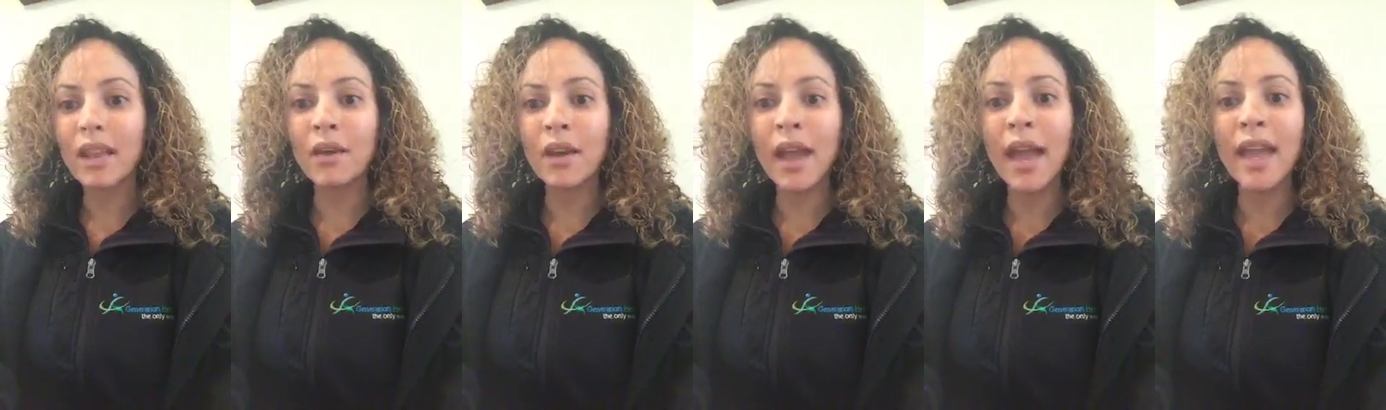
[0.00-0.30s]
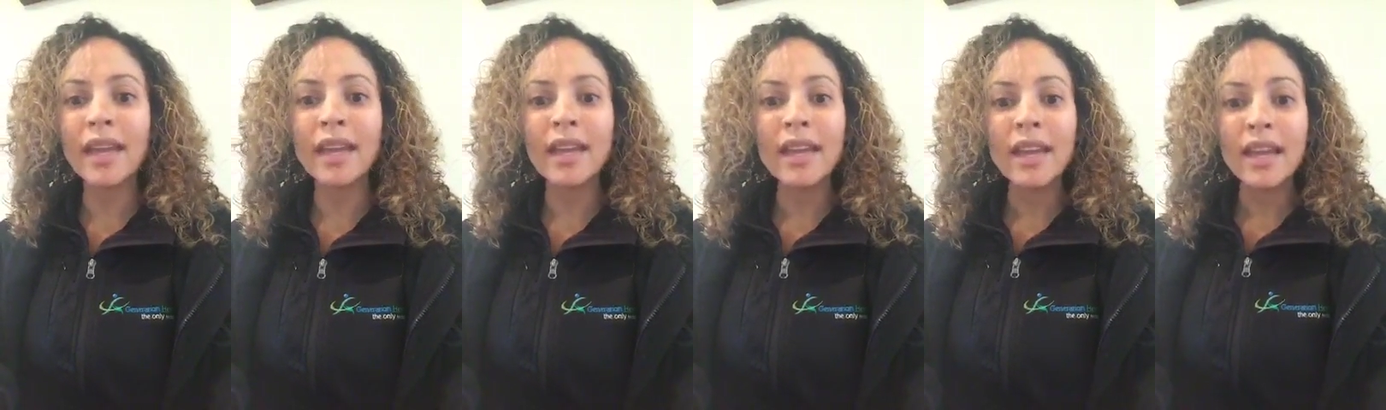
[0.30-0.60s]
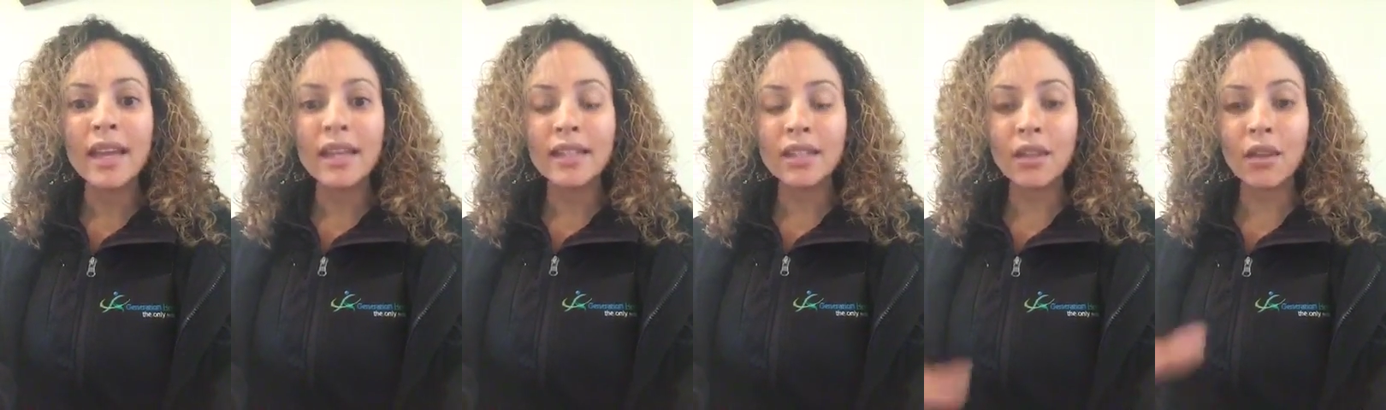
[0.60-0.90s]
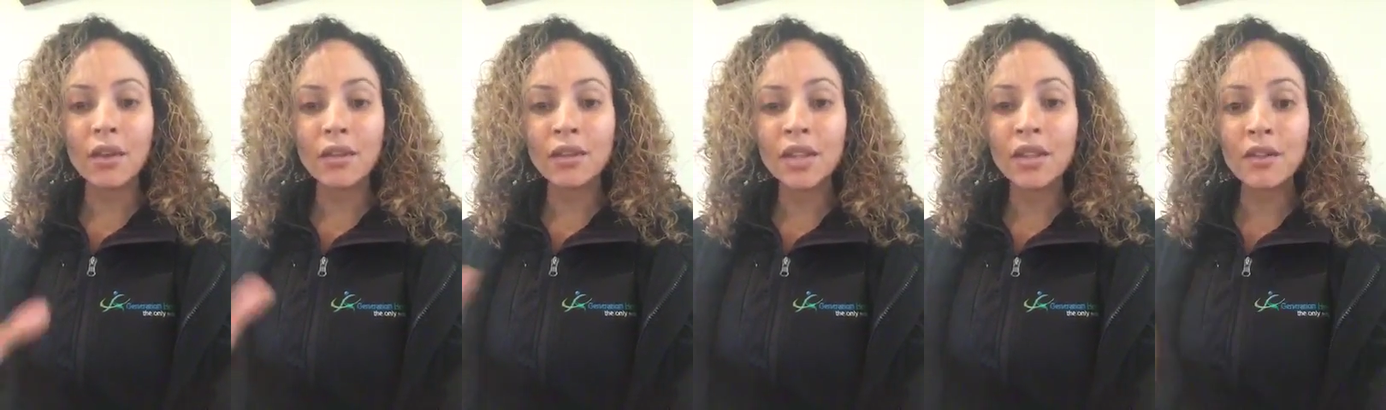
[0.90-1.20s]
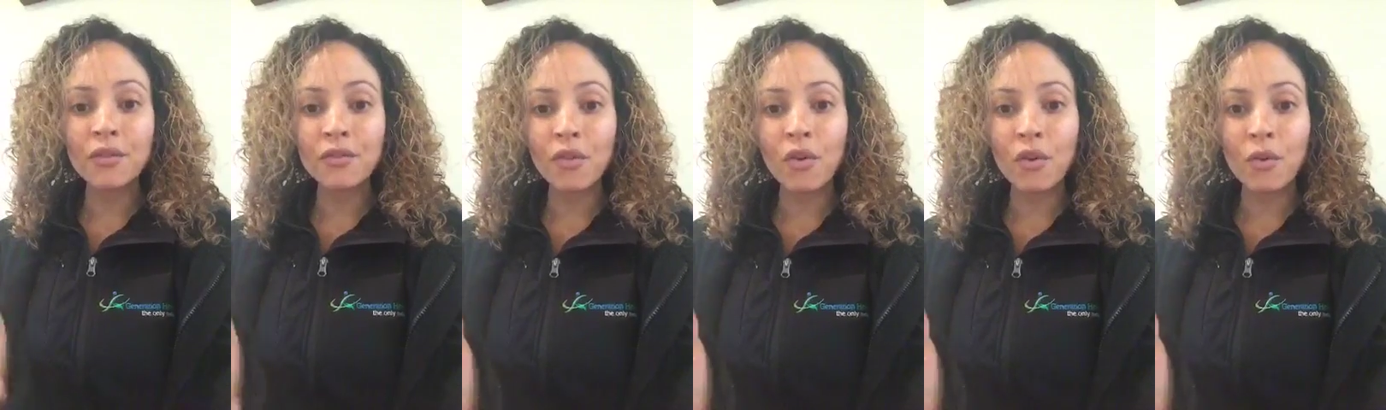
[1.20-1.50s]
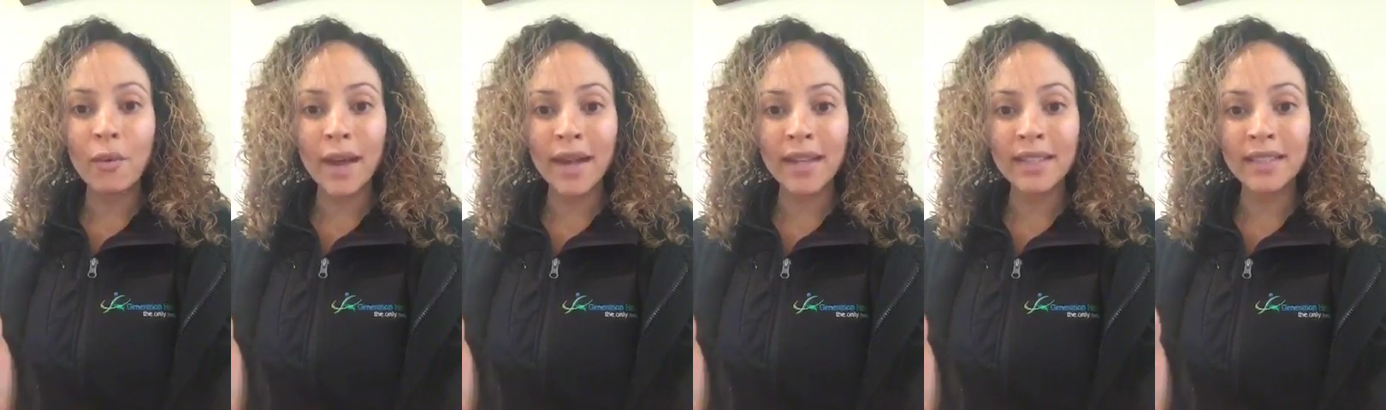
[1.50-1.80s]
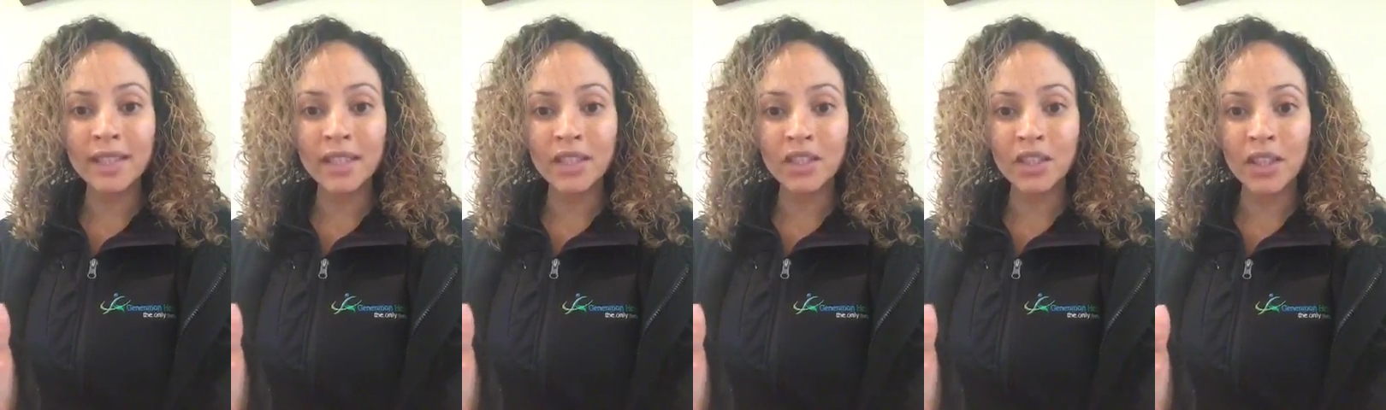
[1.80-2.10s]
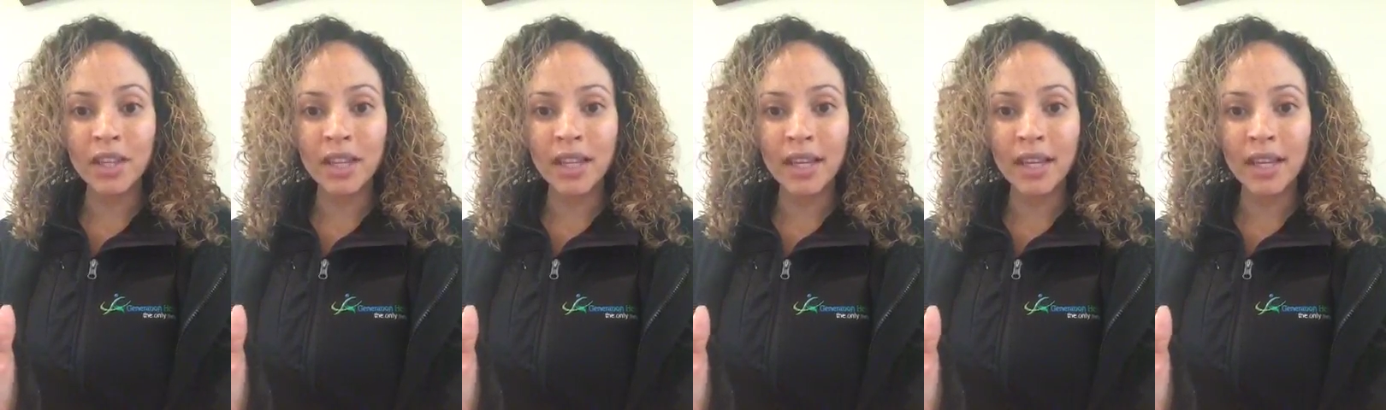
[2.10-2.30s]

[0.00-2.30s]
Okay, so those are the 4 ways that you